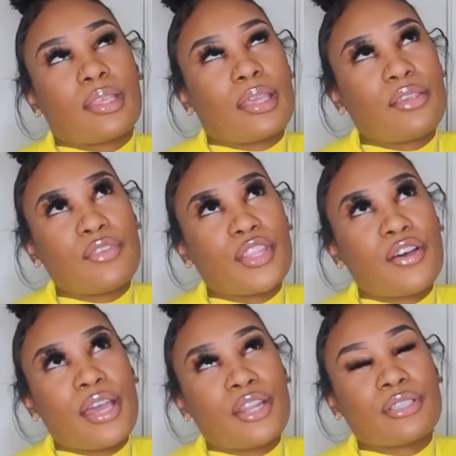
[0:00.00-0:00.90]
even though
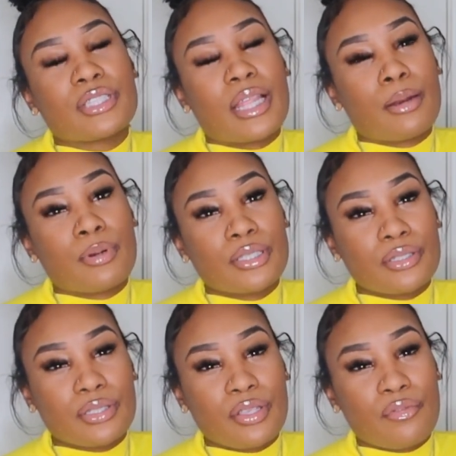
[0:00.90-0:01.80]
I know it's a lot of
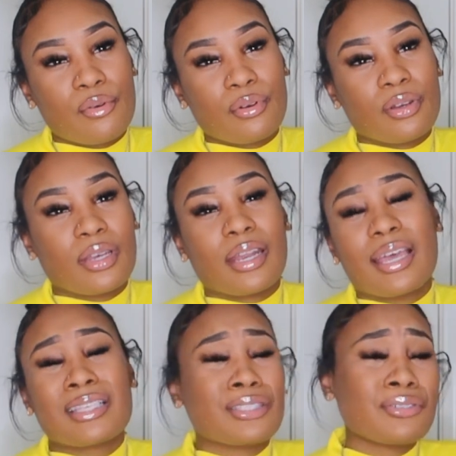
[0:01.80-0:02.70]
personal stuff going on,
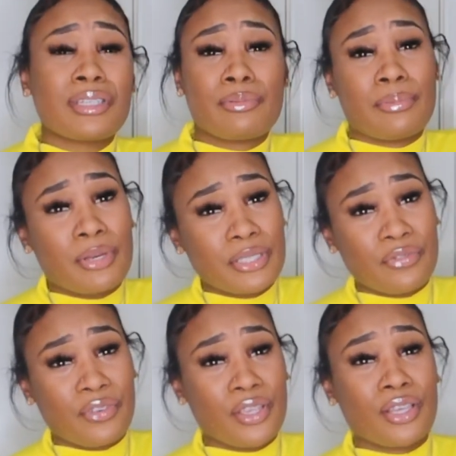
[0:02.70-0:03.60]
I still need to be
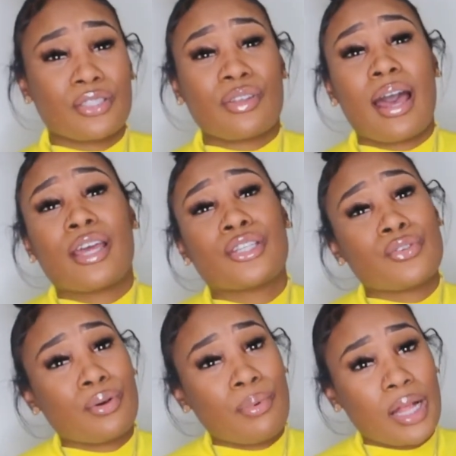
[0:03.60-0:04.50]
posting for y'all. So I
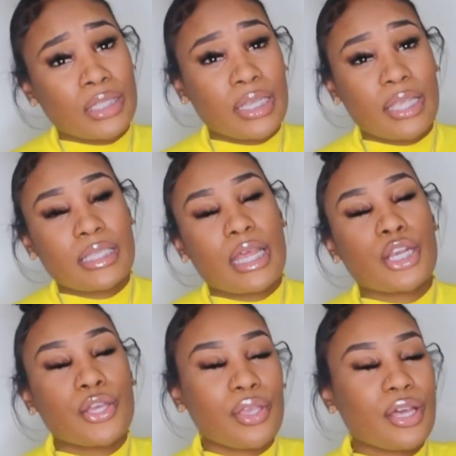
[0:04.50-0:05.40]
do apologize, and I
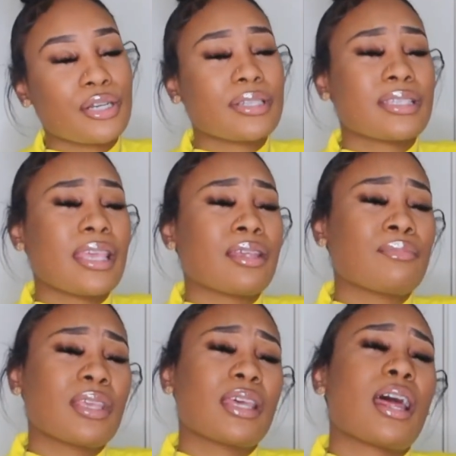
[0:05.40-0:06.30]
know y'all understand
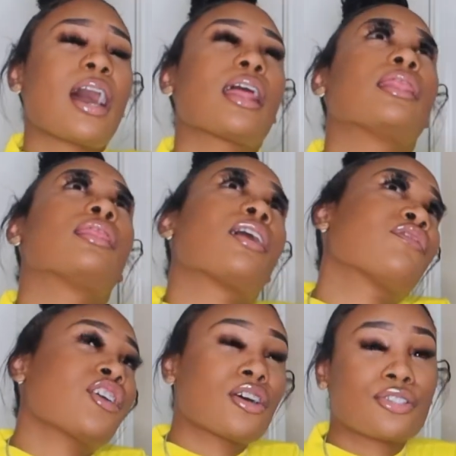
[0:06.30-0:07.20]
me, and I
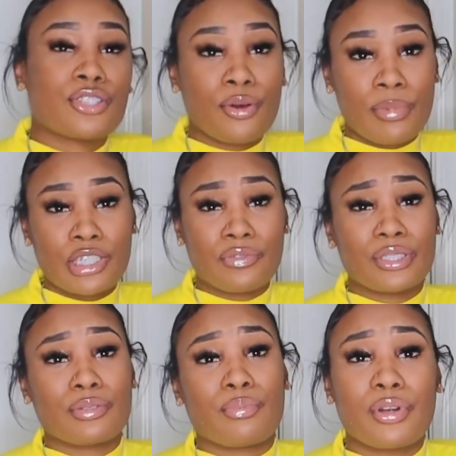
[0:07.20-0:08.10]
love y'all so much for
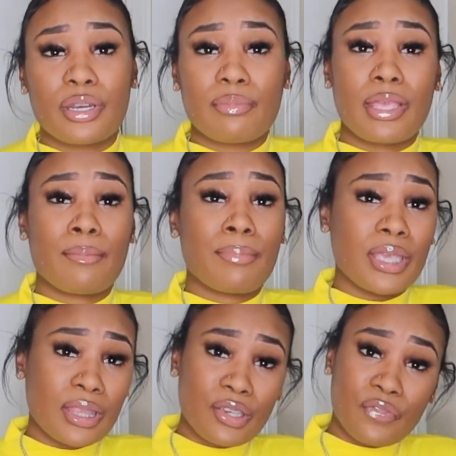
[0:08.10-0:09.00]
supporting me and
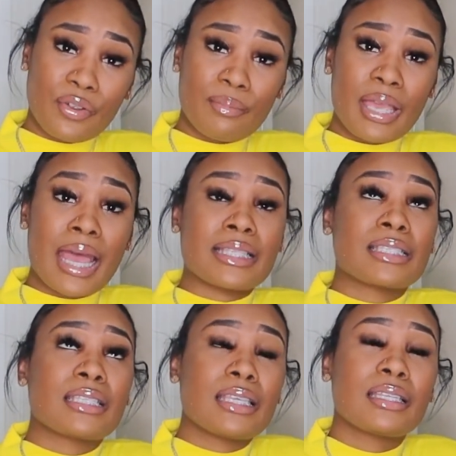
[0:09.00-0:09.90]
being there for me. I
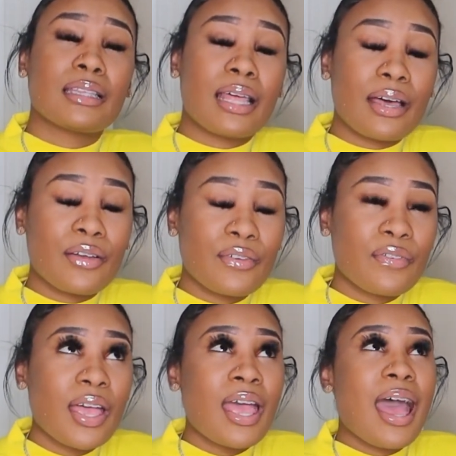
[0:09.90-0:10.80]
see the love,
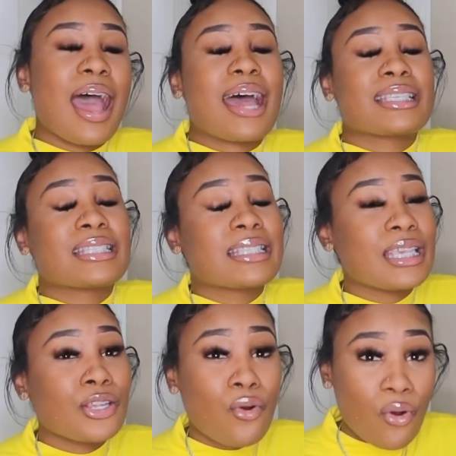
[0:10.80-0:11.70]
I
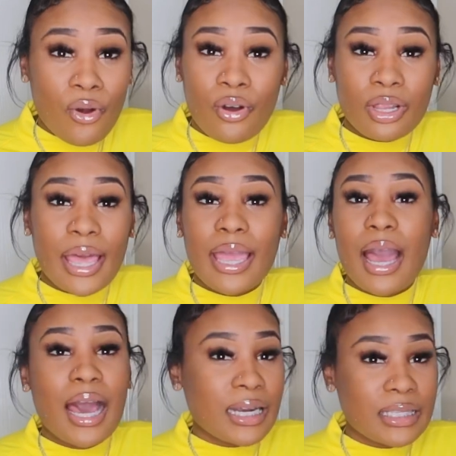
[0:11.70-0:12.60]
see it all. Like,
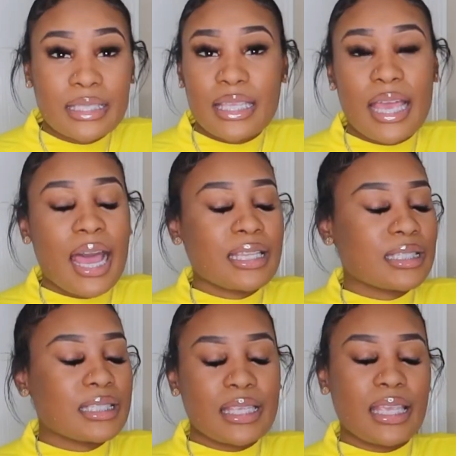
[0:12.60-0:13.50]
honestly, I
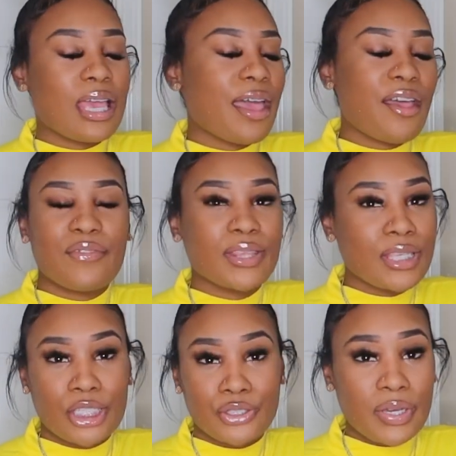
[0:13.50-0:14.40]
see
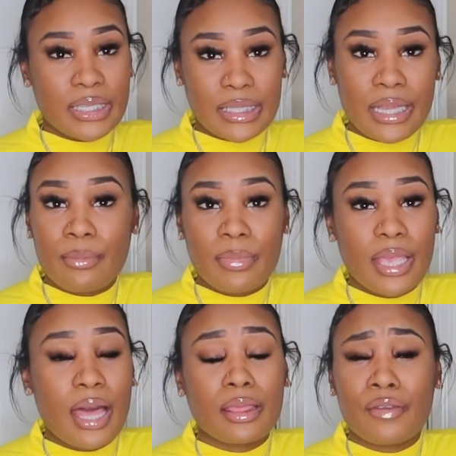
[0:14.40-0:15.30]
everything that you guys say to
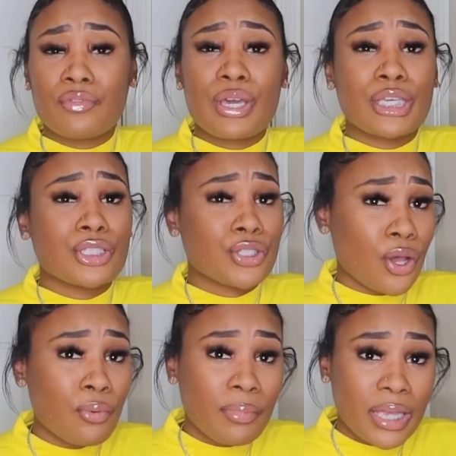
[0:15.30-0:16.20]
me. I love you guys
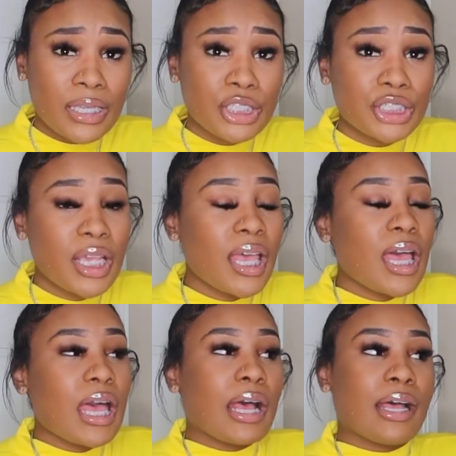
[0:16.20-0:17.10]
so much.
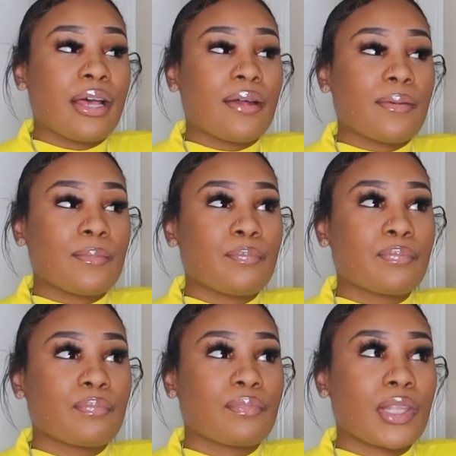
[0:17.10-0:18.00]

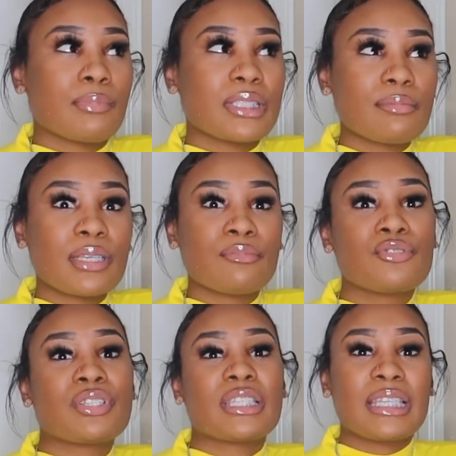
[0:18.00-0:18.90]
But sometimes
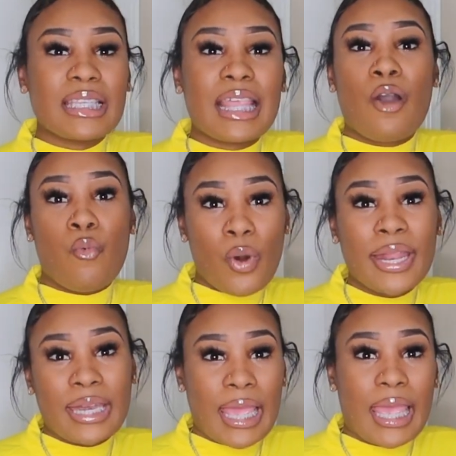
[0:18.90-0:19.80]
you just need that
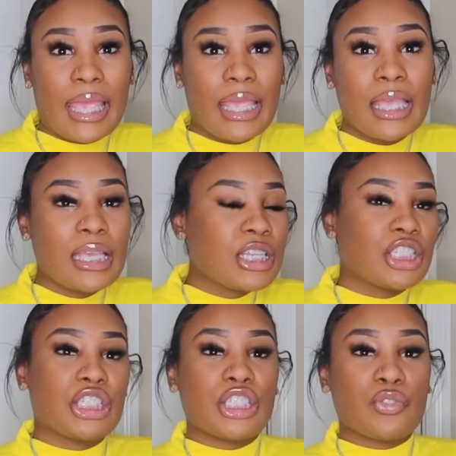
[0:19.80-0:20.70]
one day
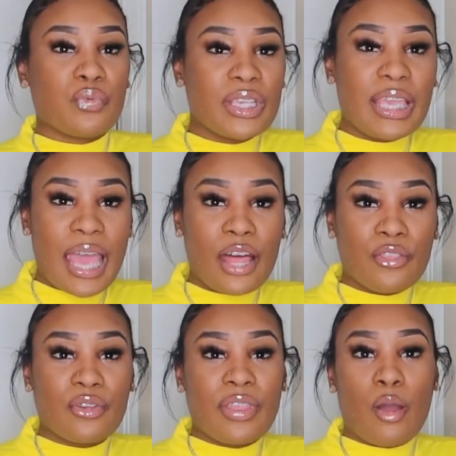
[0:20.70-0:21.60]
to just
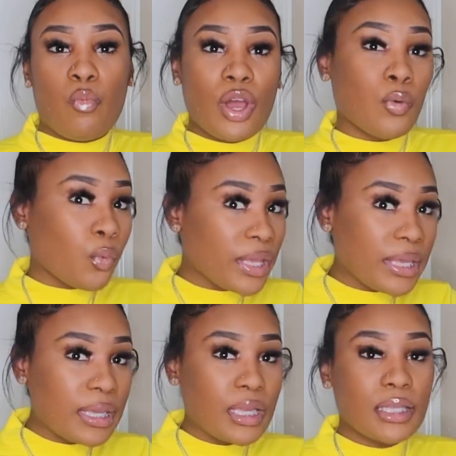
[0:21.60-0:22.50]
regather, that one
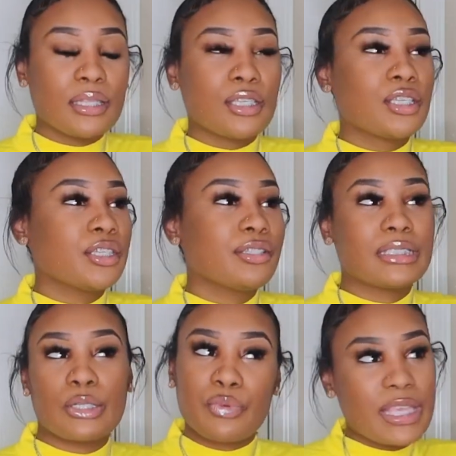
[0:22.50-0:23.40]
week
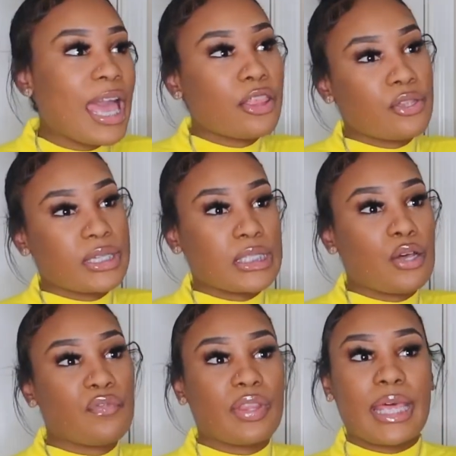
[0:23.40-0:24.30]
to regather
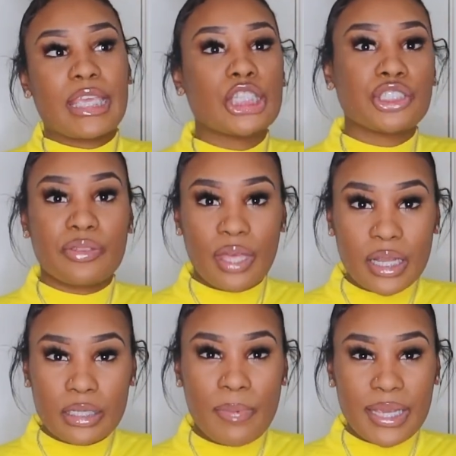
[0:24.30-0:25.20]
yourself and like get your
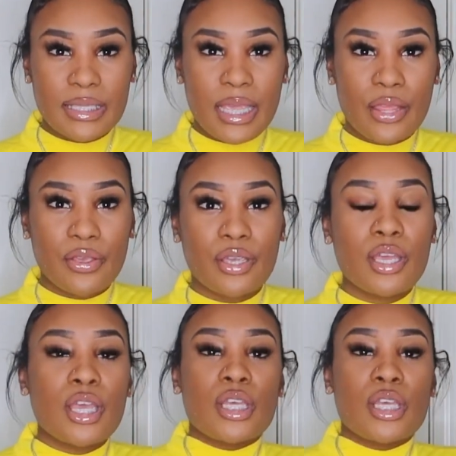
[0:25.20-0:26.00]
thoughts back together.